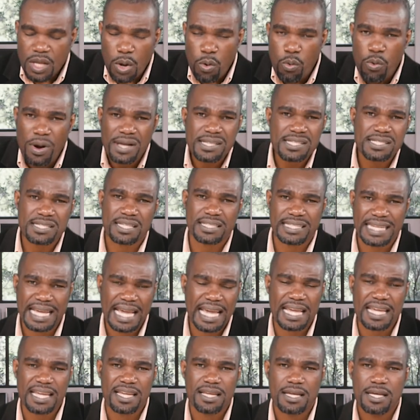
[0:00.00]
once a
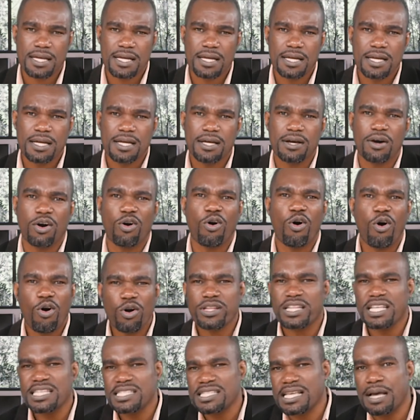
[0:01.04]
day, all
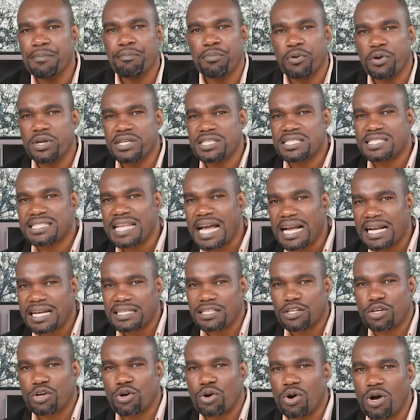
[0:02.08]
these employees
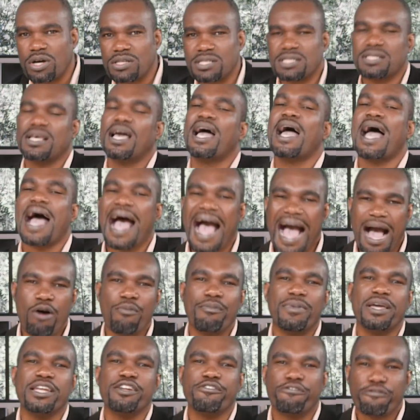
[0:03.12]
staggered across, how
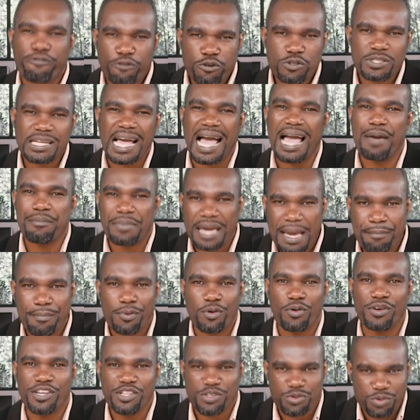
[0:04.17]
many full-time
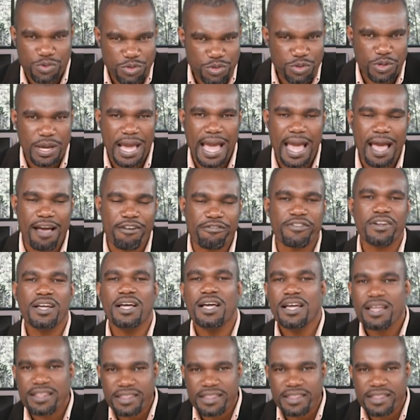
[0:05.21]
employees would you have?